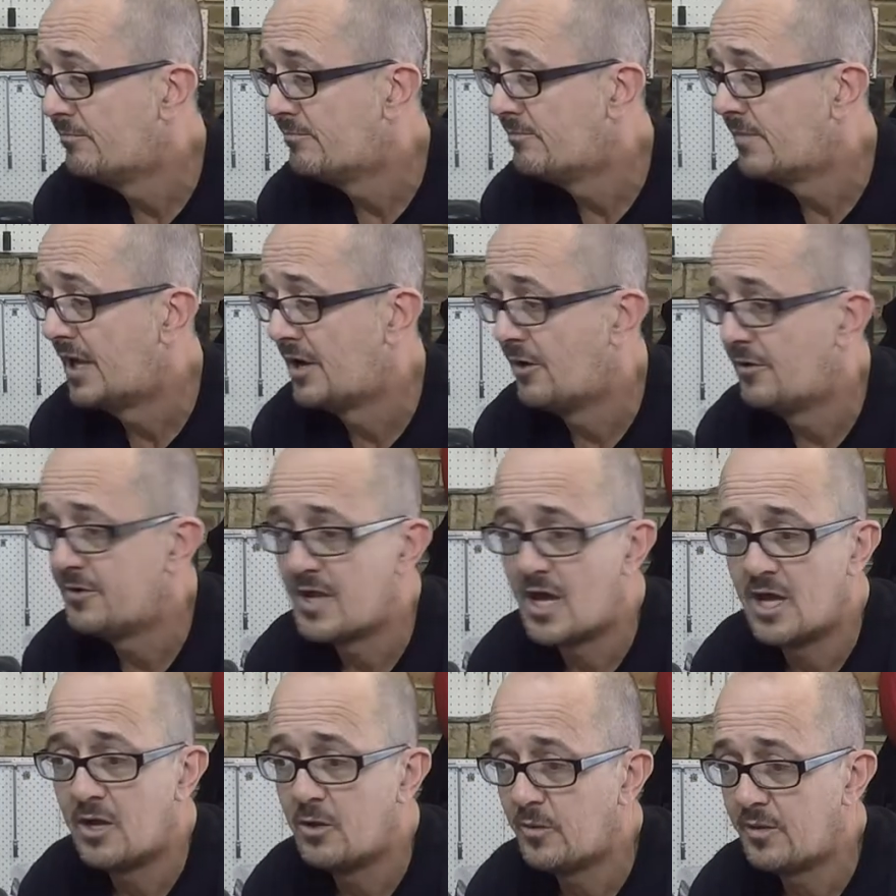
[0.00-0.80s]
And I
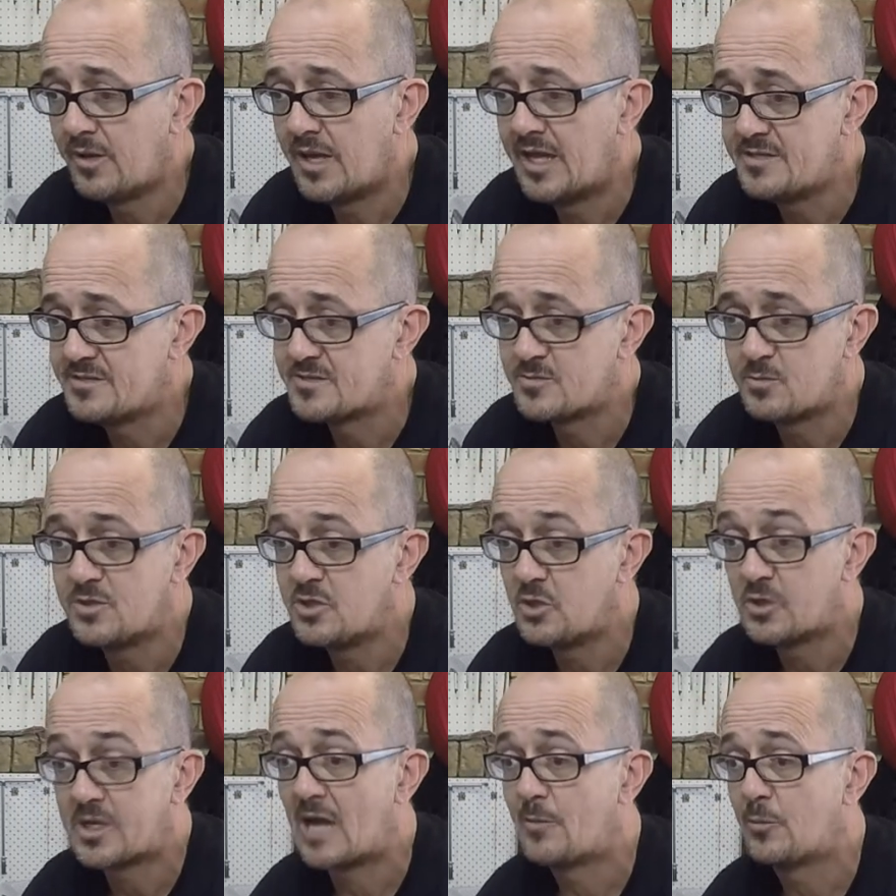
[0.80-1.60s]
know when
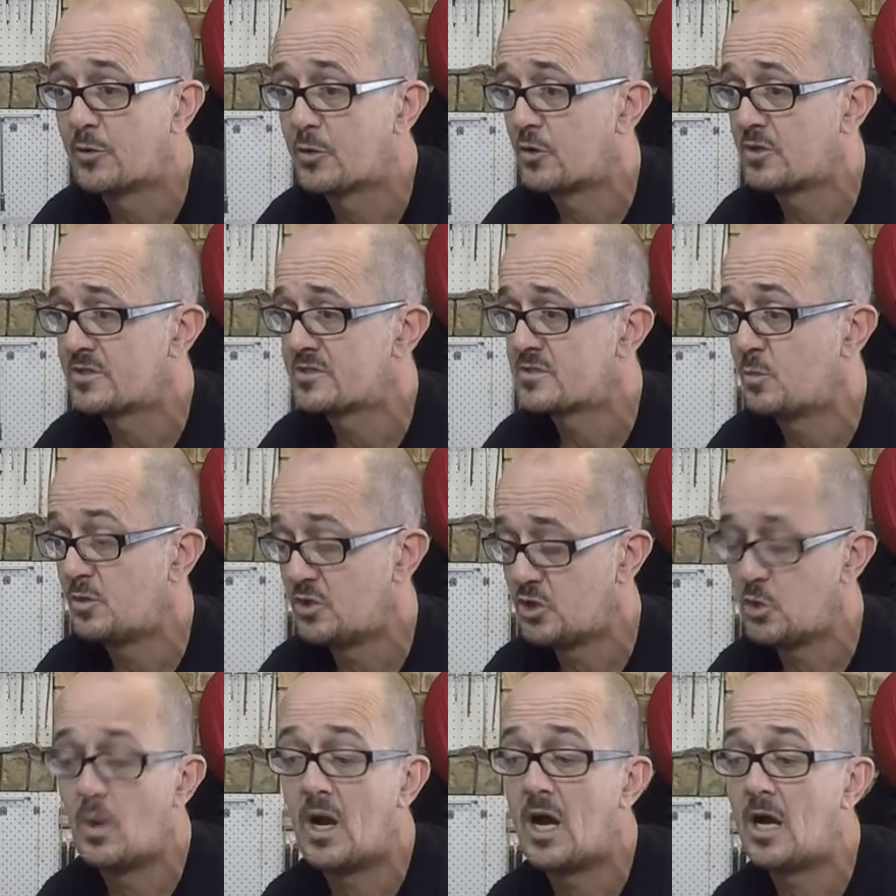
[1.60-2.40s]

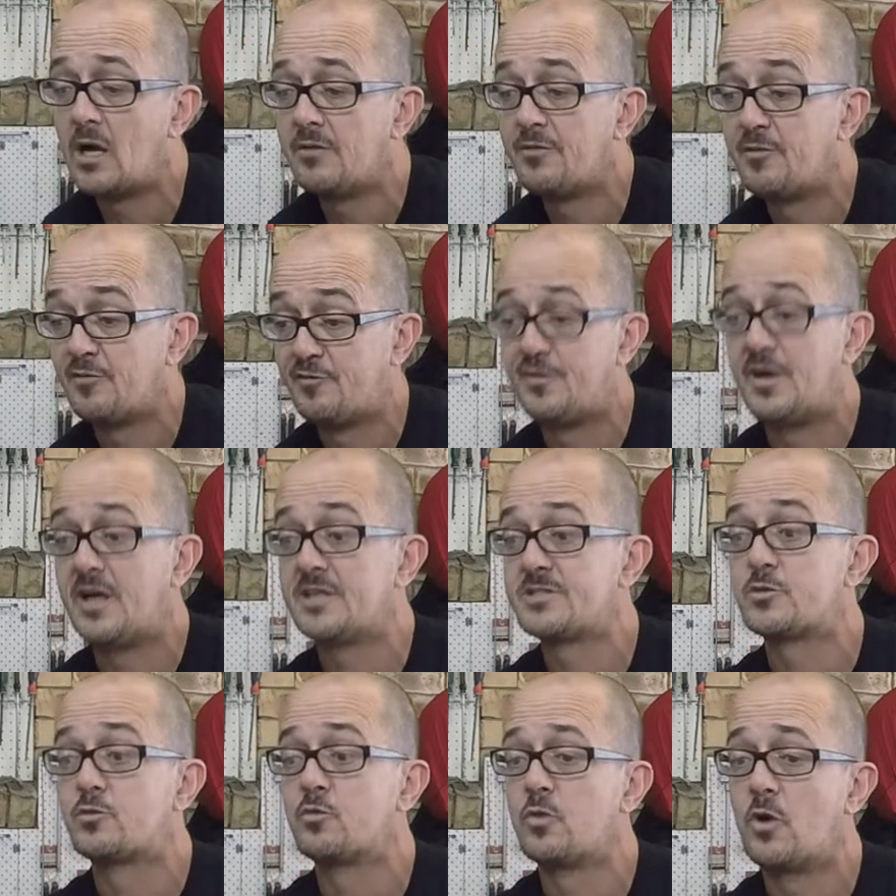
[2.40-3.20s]
you are the
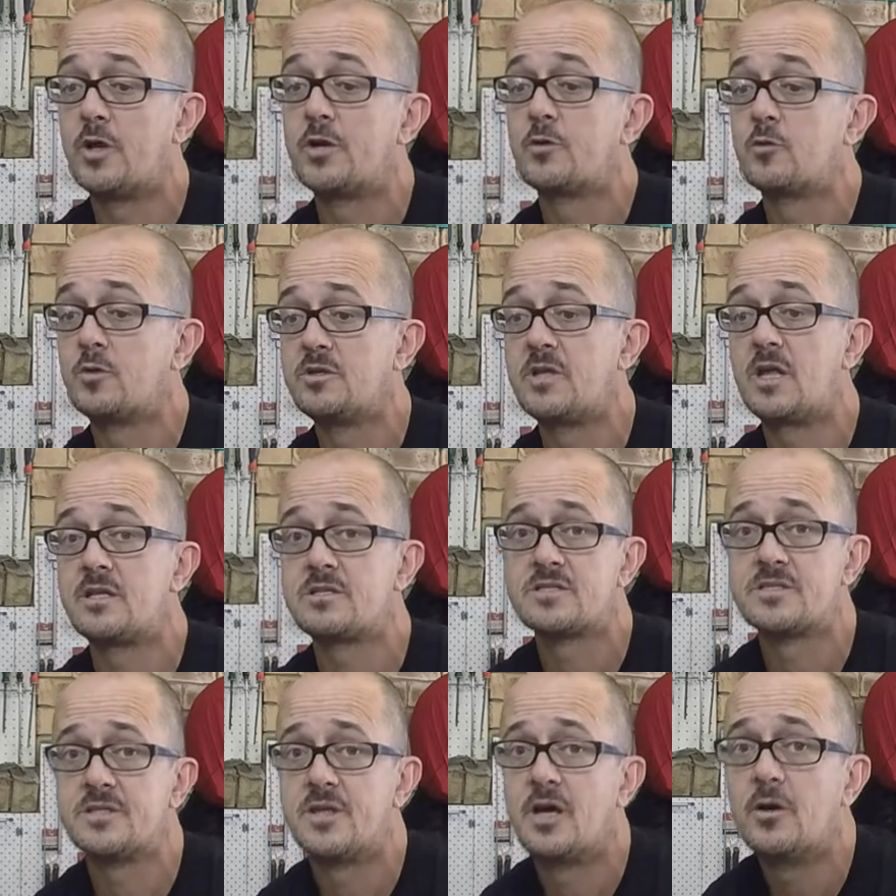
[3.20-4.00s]
faster rider in that
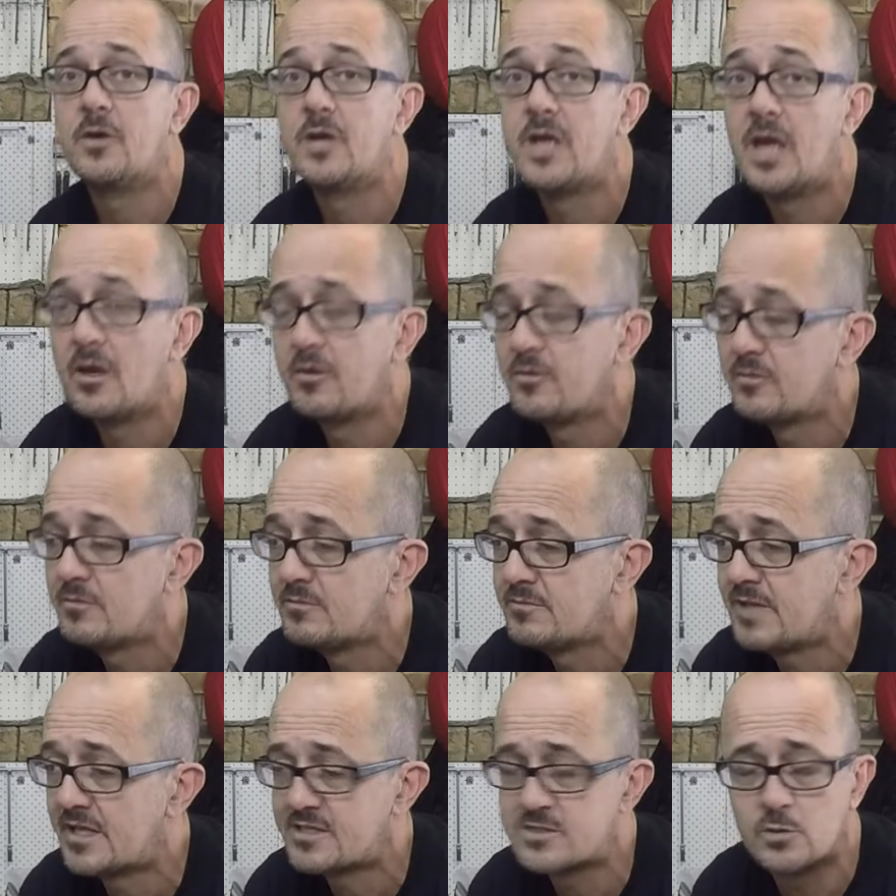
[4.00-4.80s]
scenario,
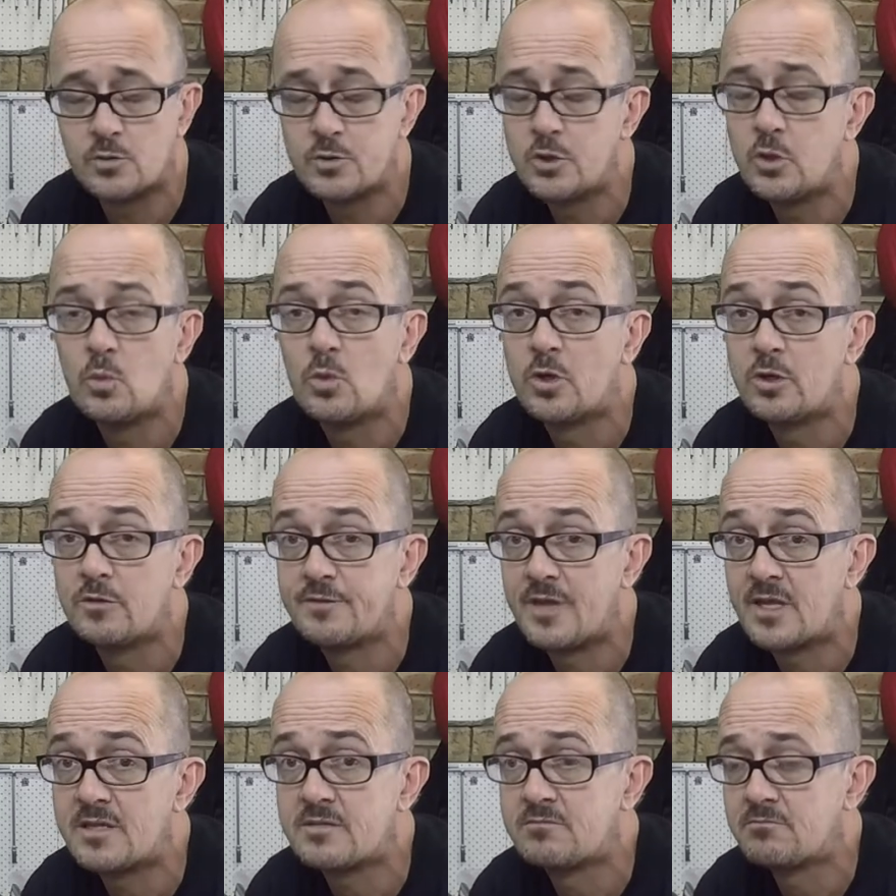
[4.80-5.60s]
that's all you want of
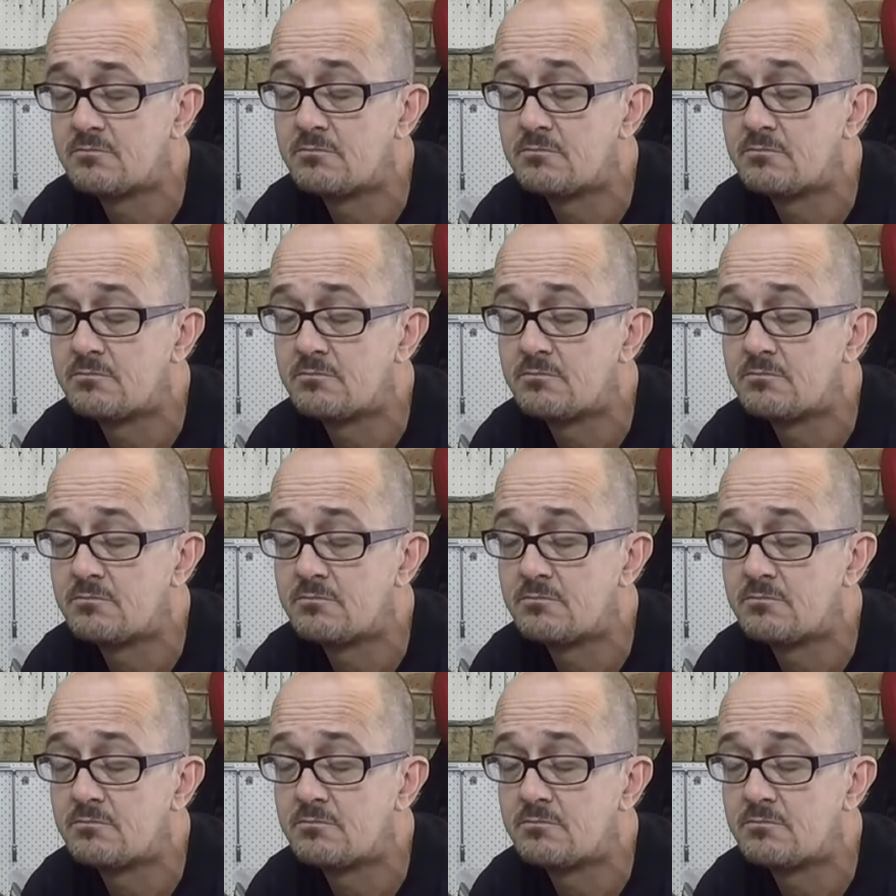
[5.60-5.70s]
that